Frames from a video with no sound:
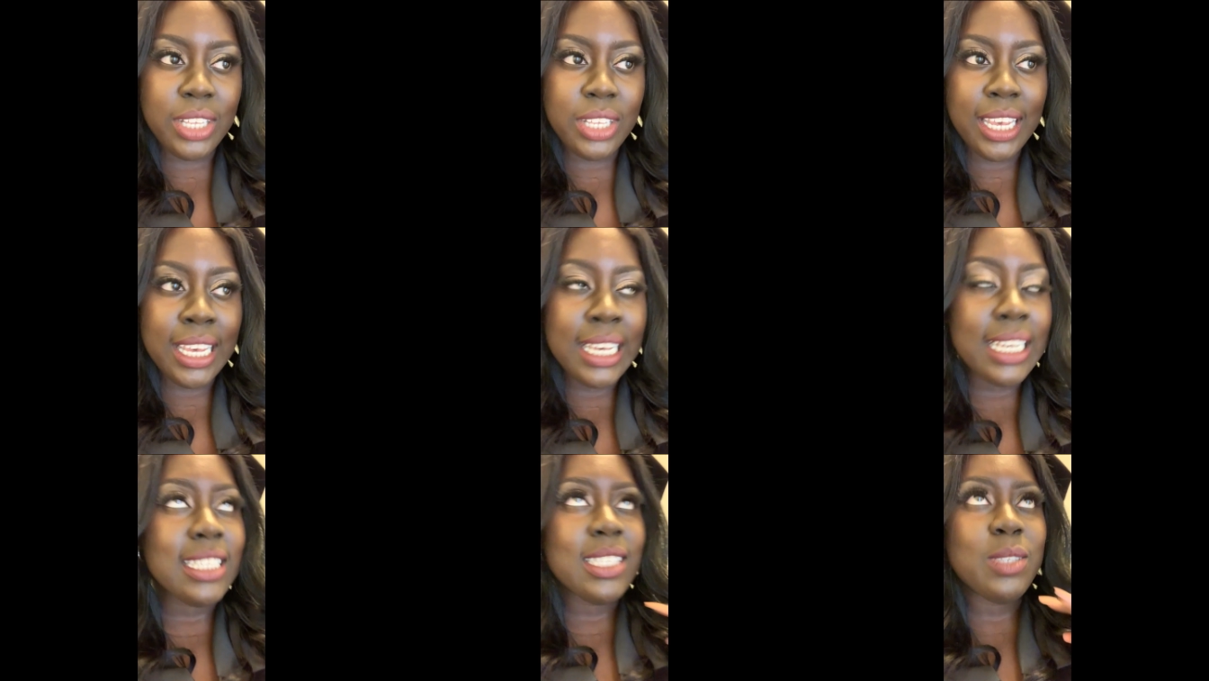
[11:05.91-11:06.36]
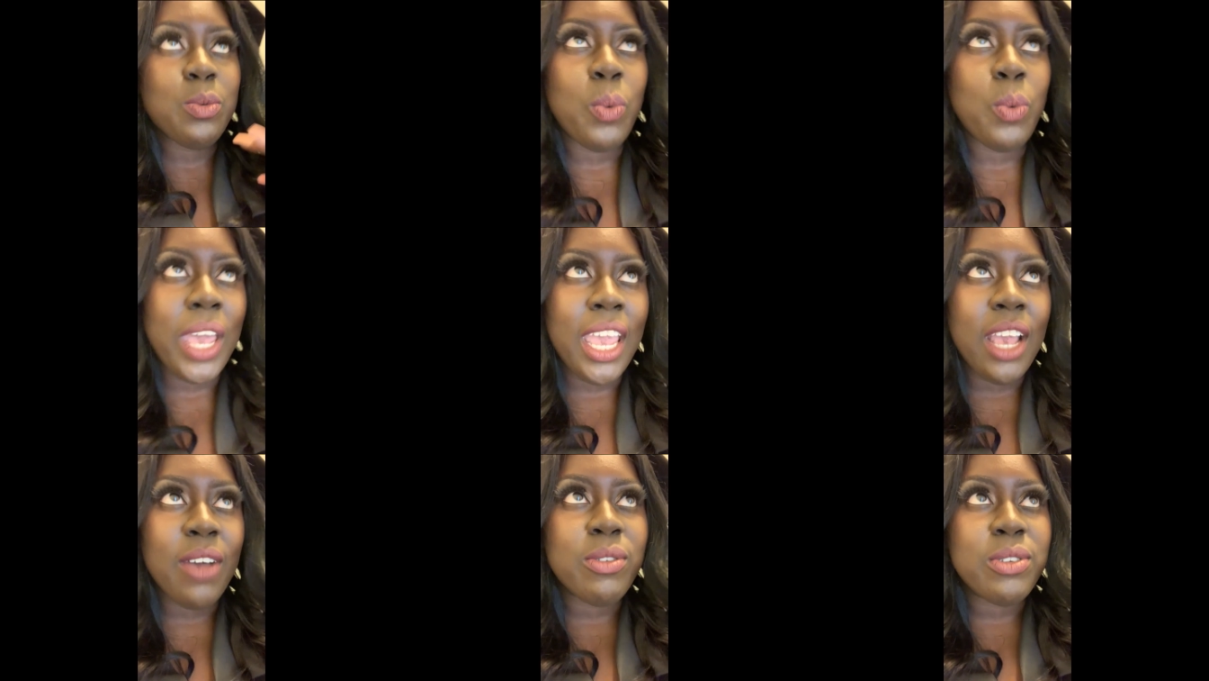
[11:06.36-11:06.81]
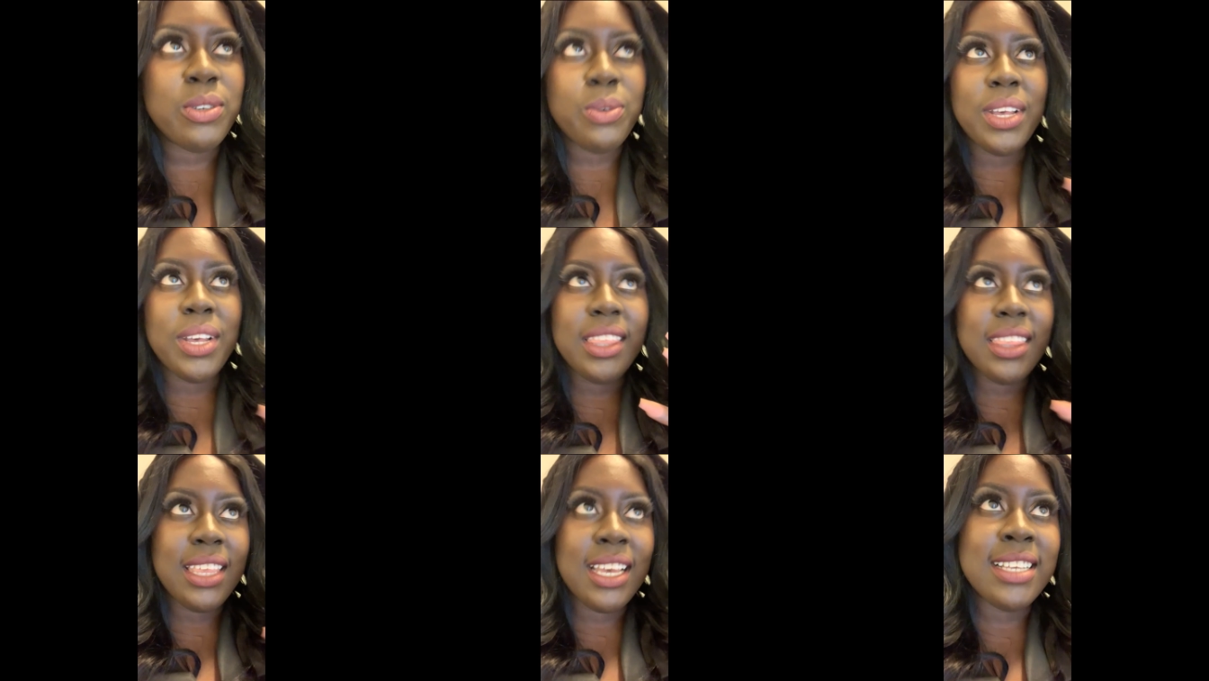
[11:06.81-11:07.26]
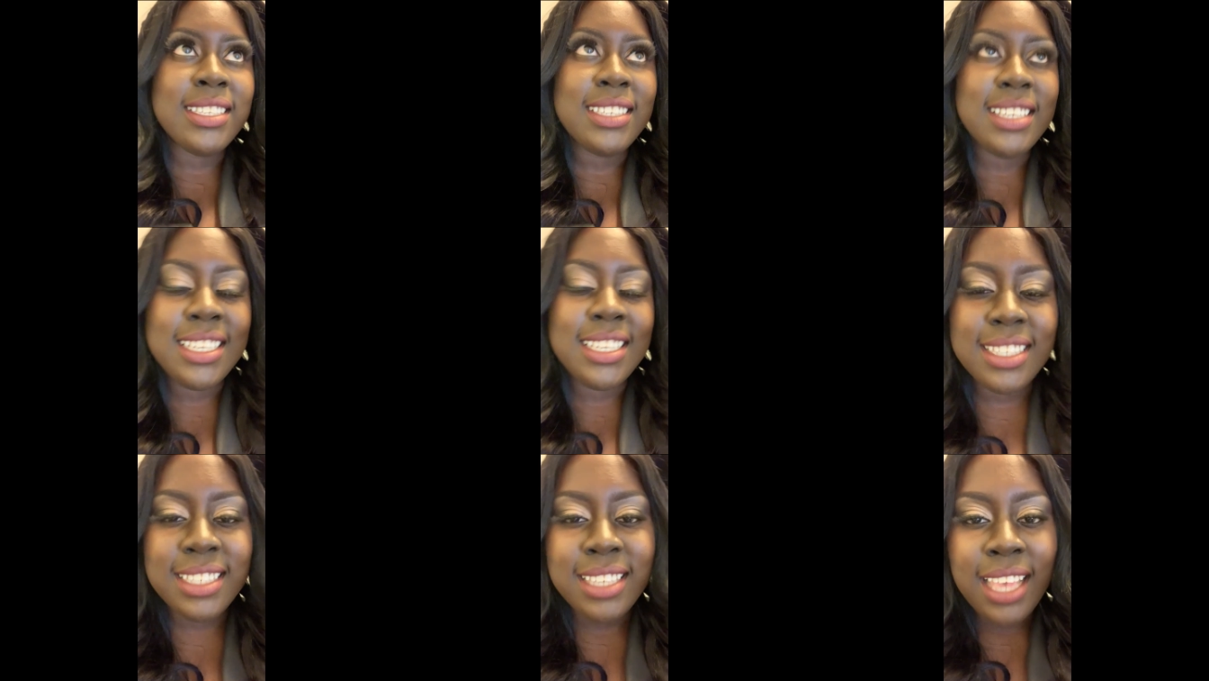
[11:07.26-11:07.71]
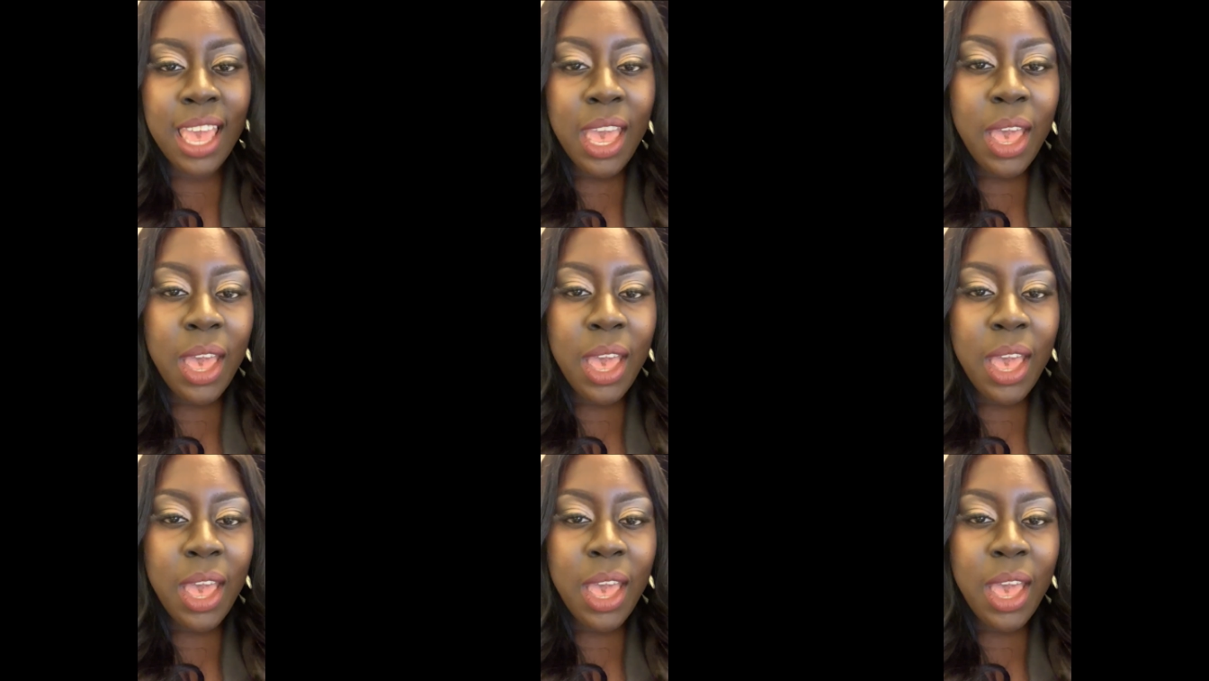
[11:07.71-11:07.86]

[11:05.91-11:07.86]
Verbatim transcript: His way of doing things is